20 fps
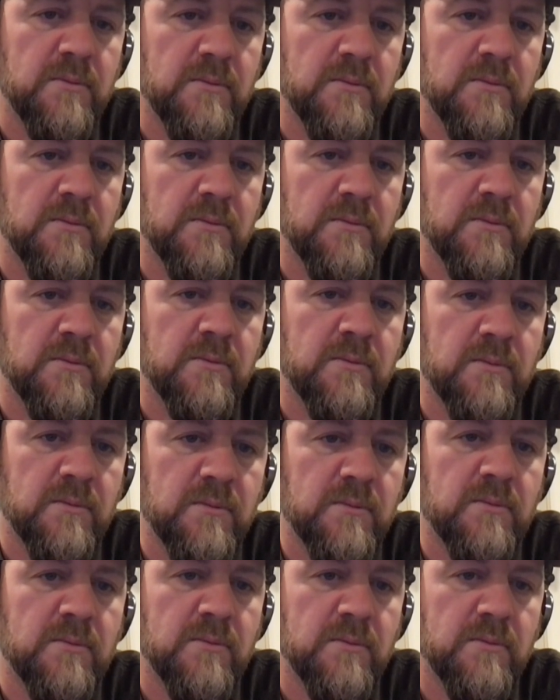
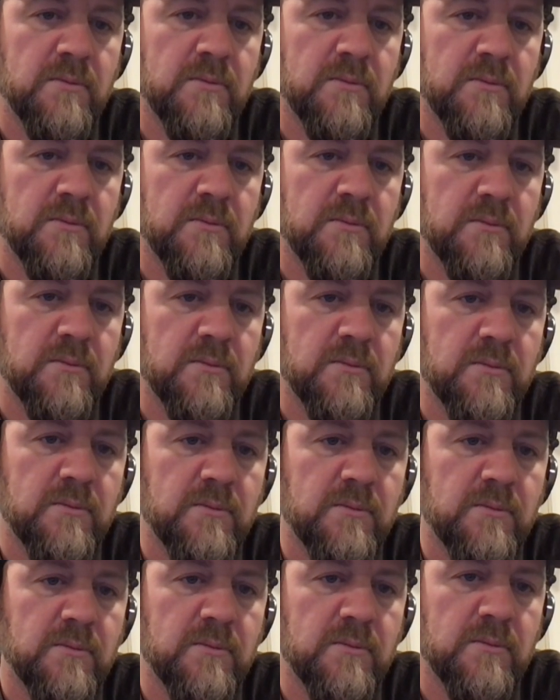
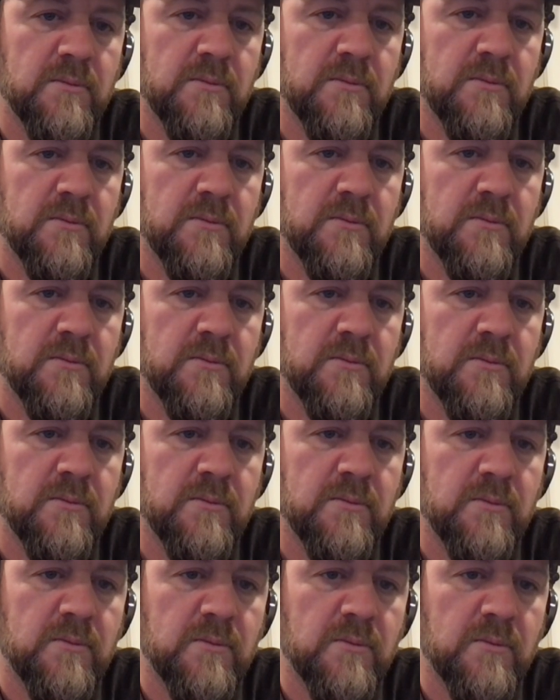
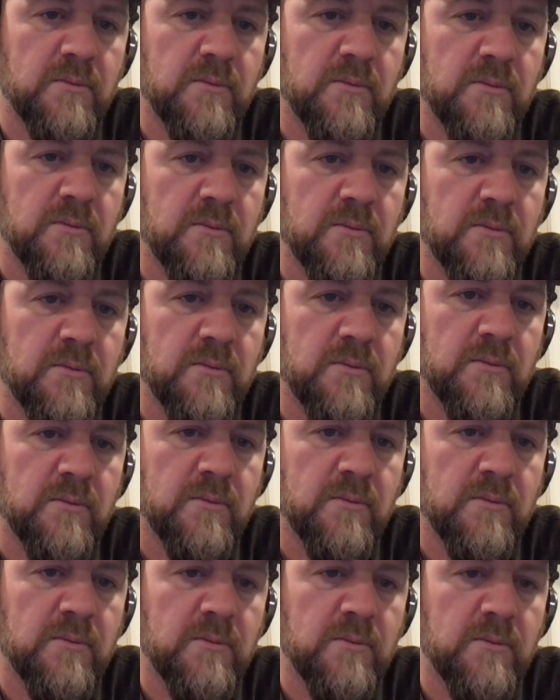
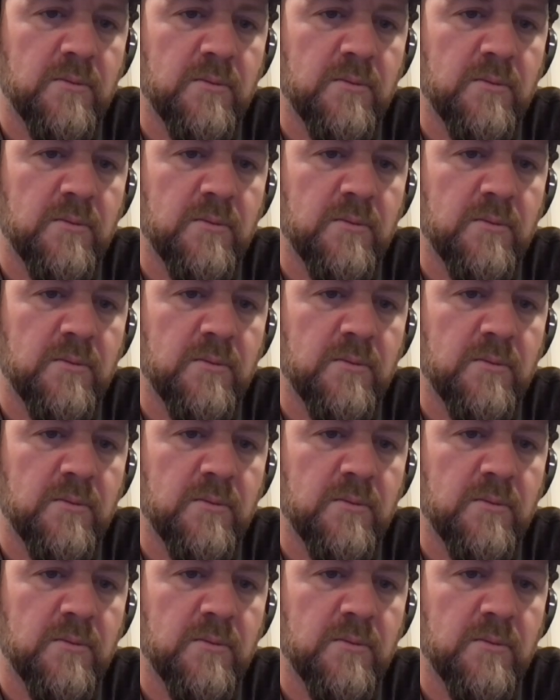This person isn't speaking.